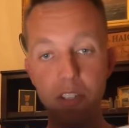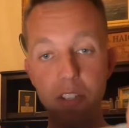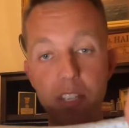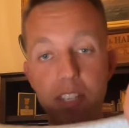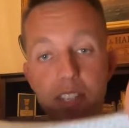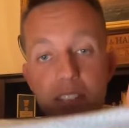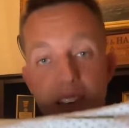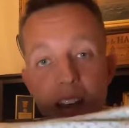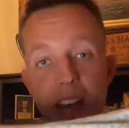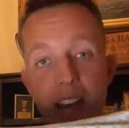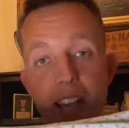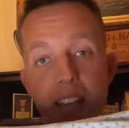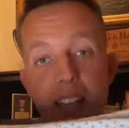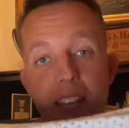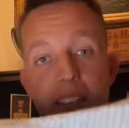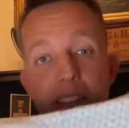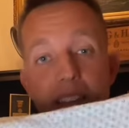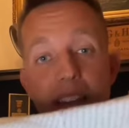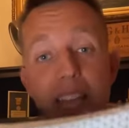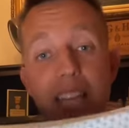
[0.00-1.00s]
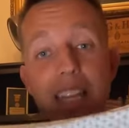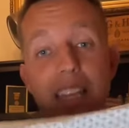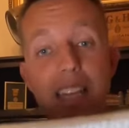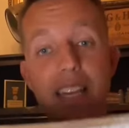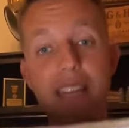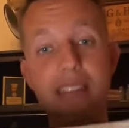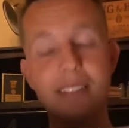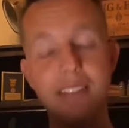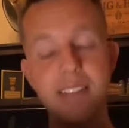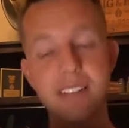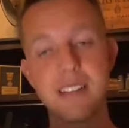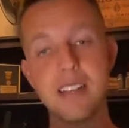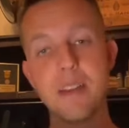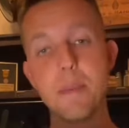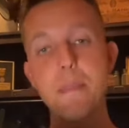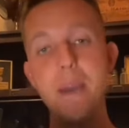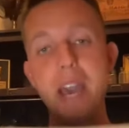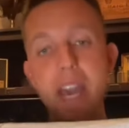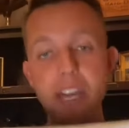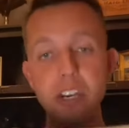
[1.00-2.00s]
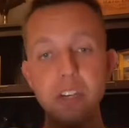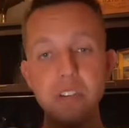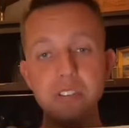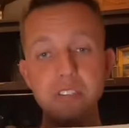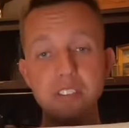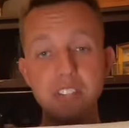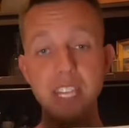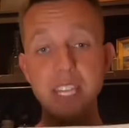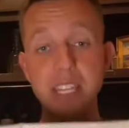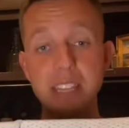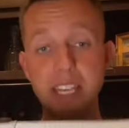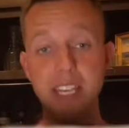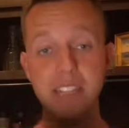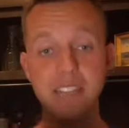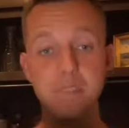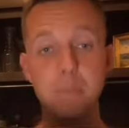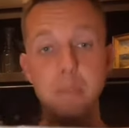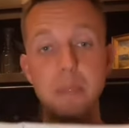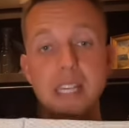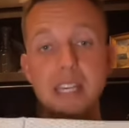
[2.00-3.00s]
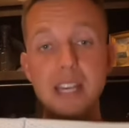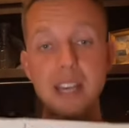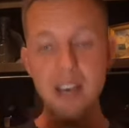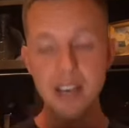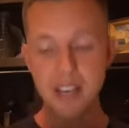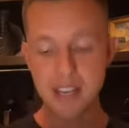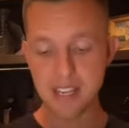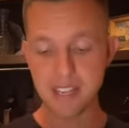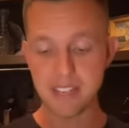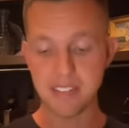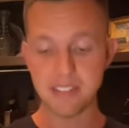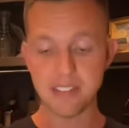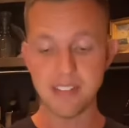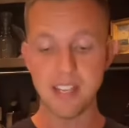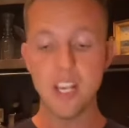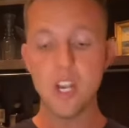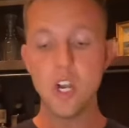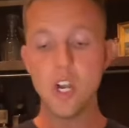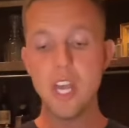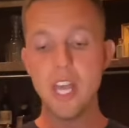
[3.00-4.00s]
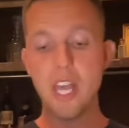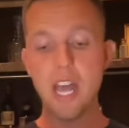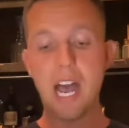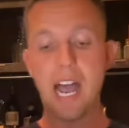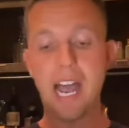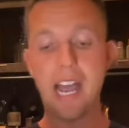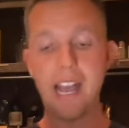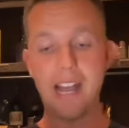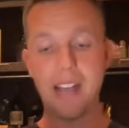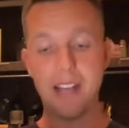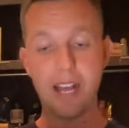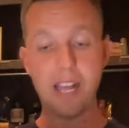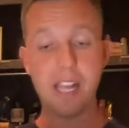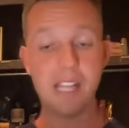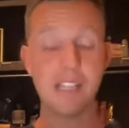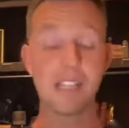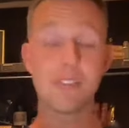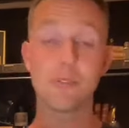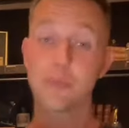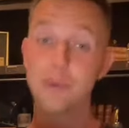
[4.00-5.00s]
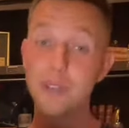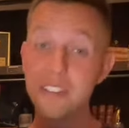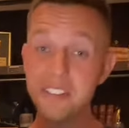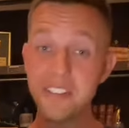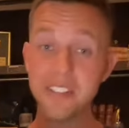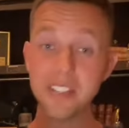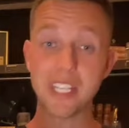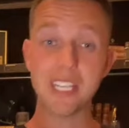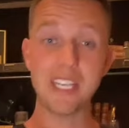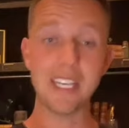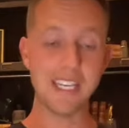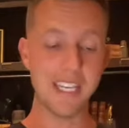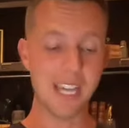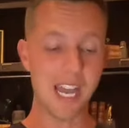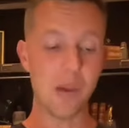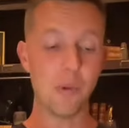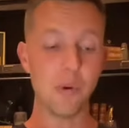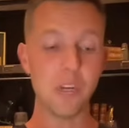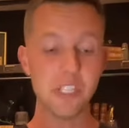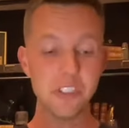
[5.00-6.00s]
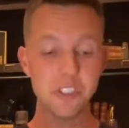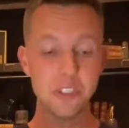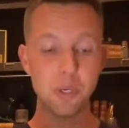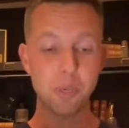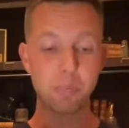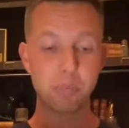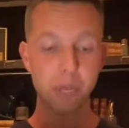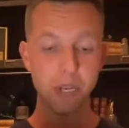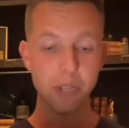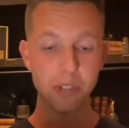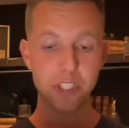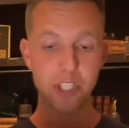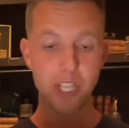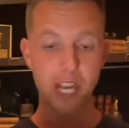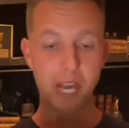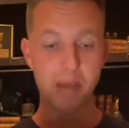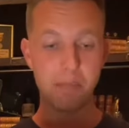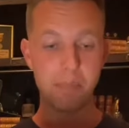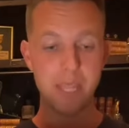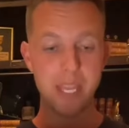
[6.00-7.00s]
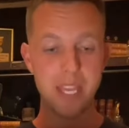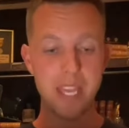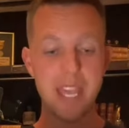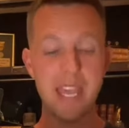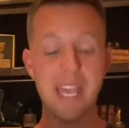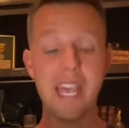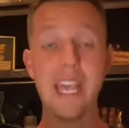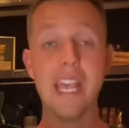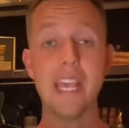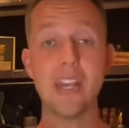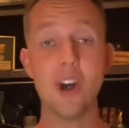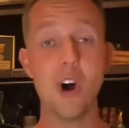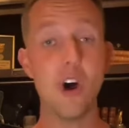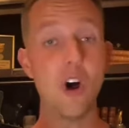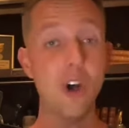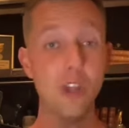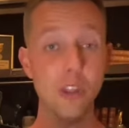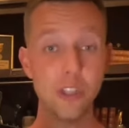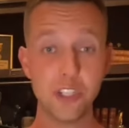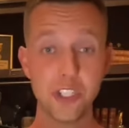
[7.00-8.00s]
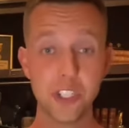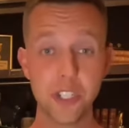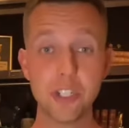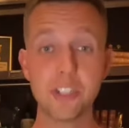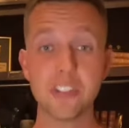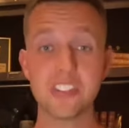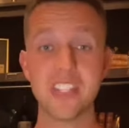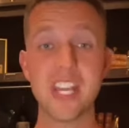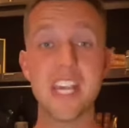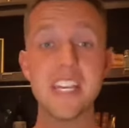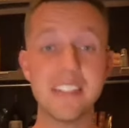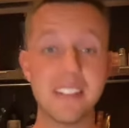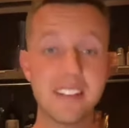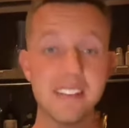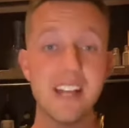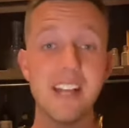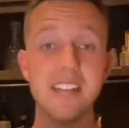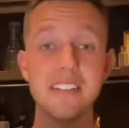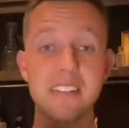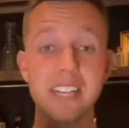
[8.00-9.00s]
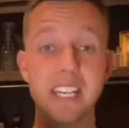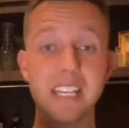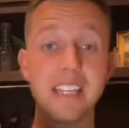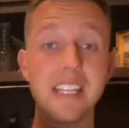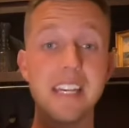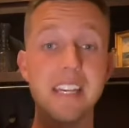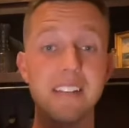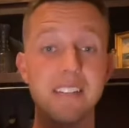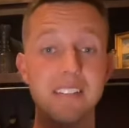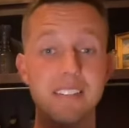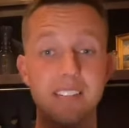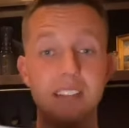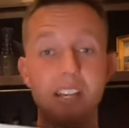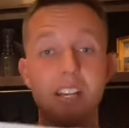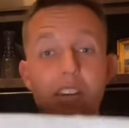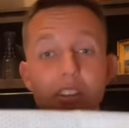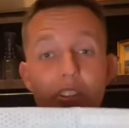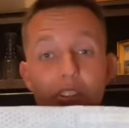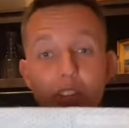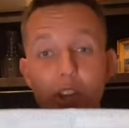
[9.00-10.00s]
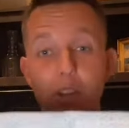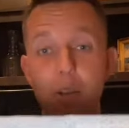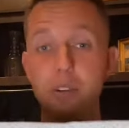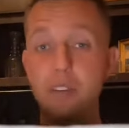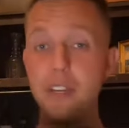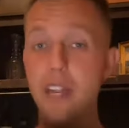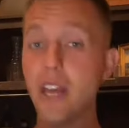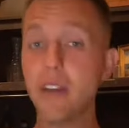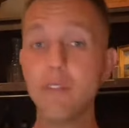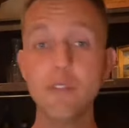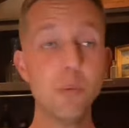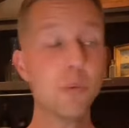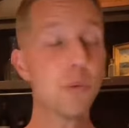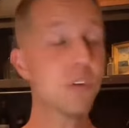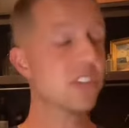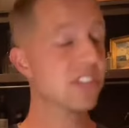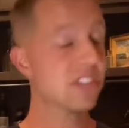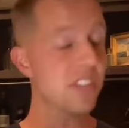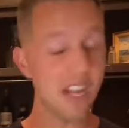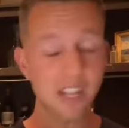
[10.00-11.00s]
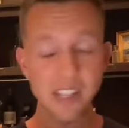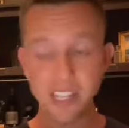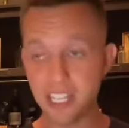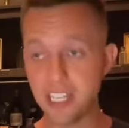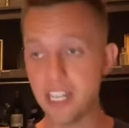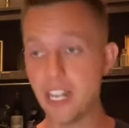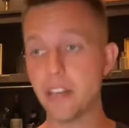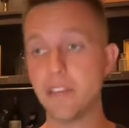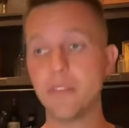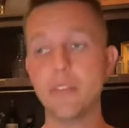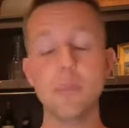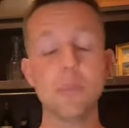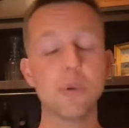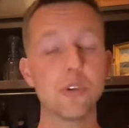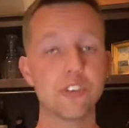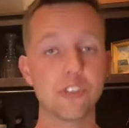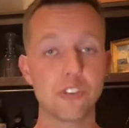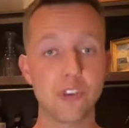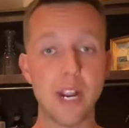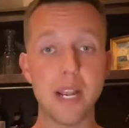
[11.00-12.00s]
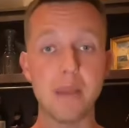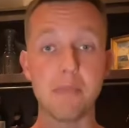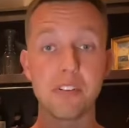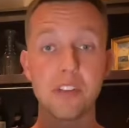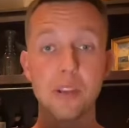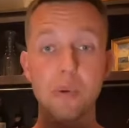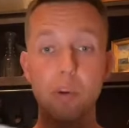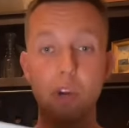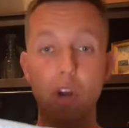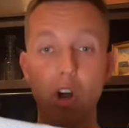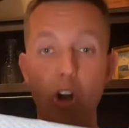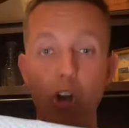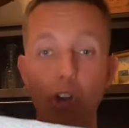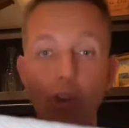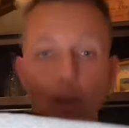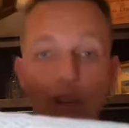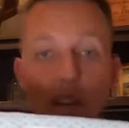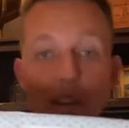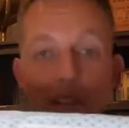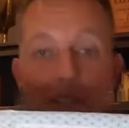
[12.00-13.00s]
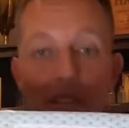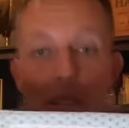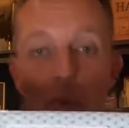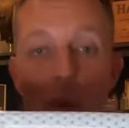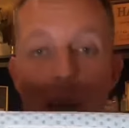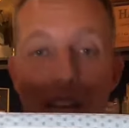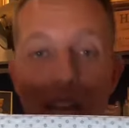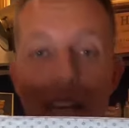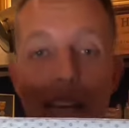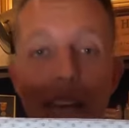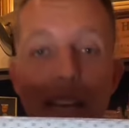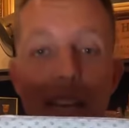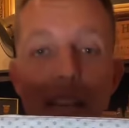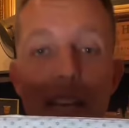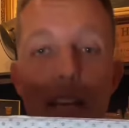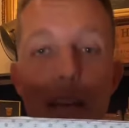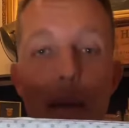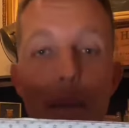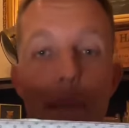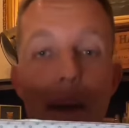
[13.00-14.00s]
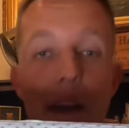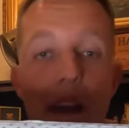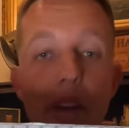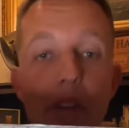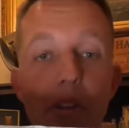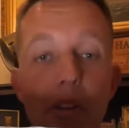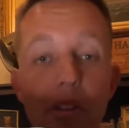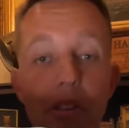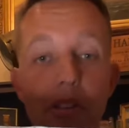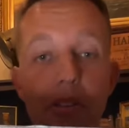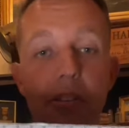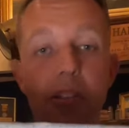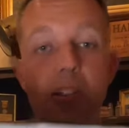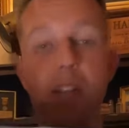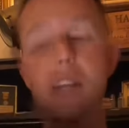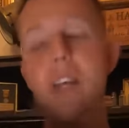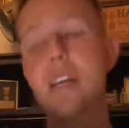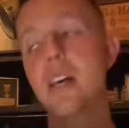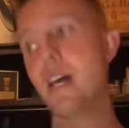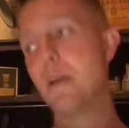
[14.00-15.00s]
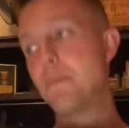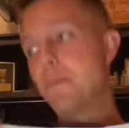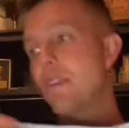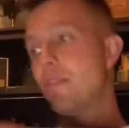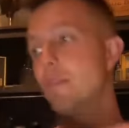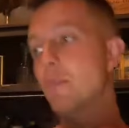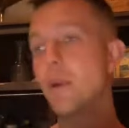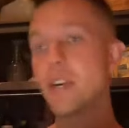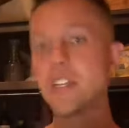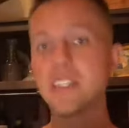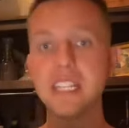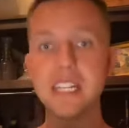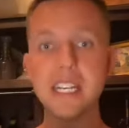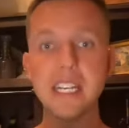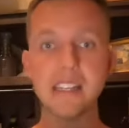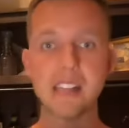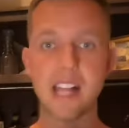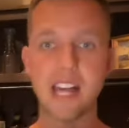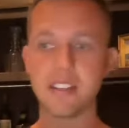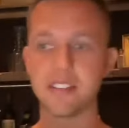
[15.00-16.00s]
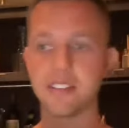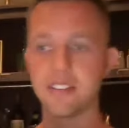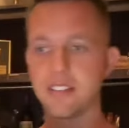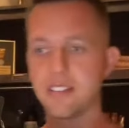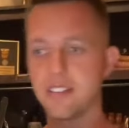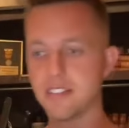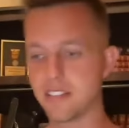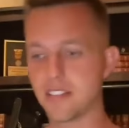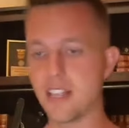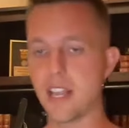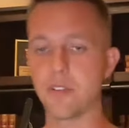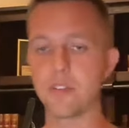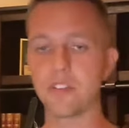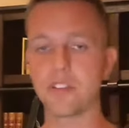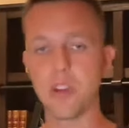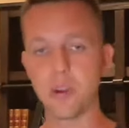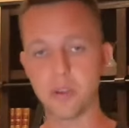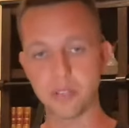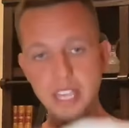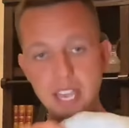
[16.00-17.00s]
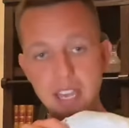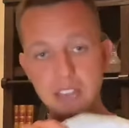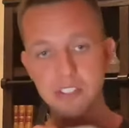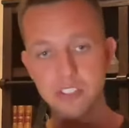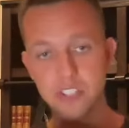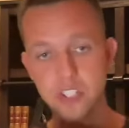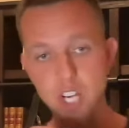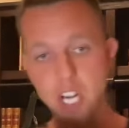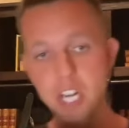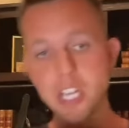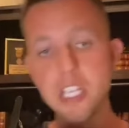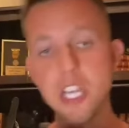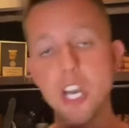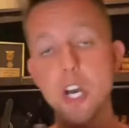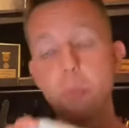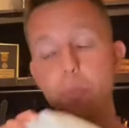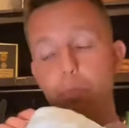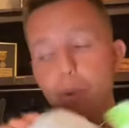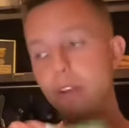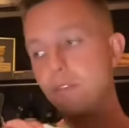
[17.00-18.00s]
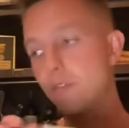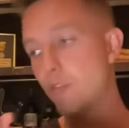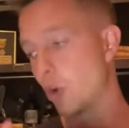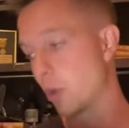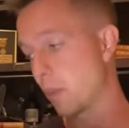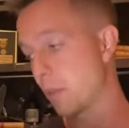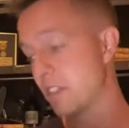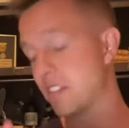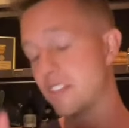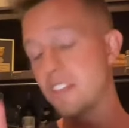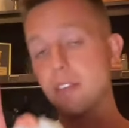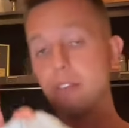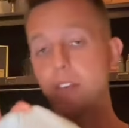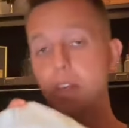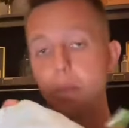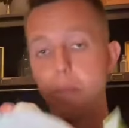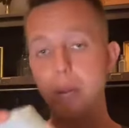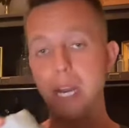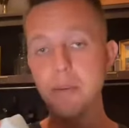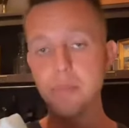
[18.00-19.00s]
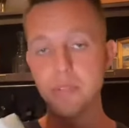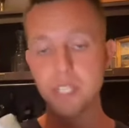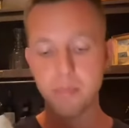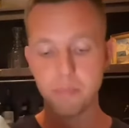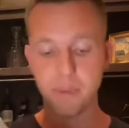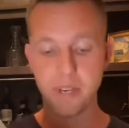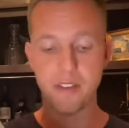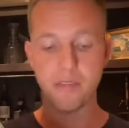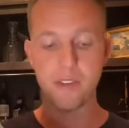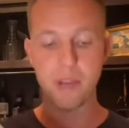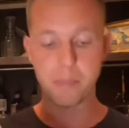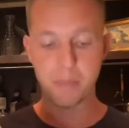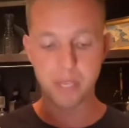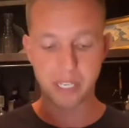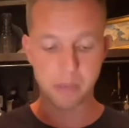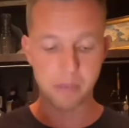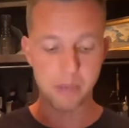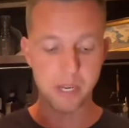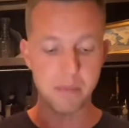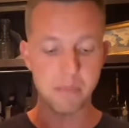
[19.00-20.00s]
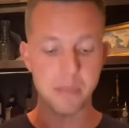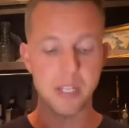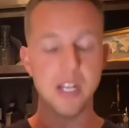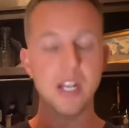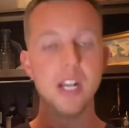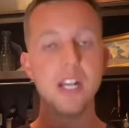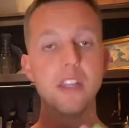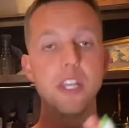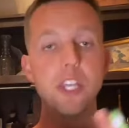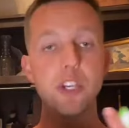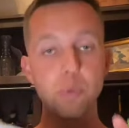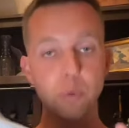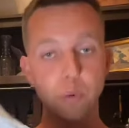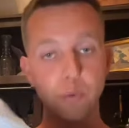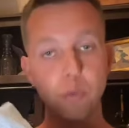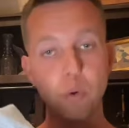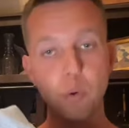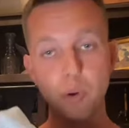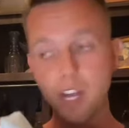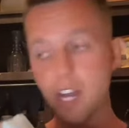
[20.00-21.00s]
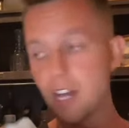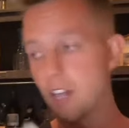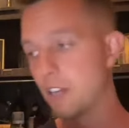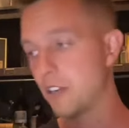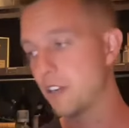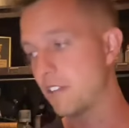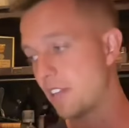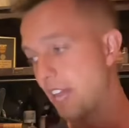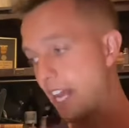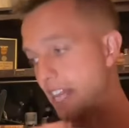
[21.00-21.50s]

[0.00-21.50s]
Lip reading: Designs like this, patterns like this, because recently I went into a pro shop and all the shirts had designs like this. So none of them were solid, none of them were stripes. They were all crazy, wacky patterns, even martini glasses and stuff. So yes, Johnny O Prepformance. If you can buy them cheap enough, I pick them up. These were $4.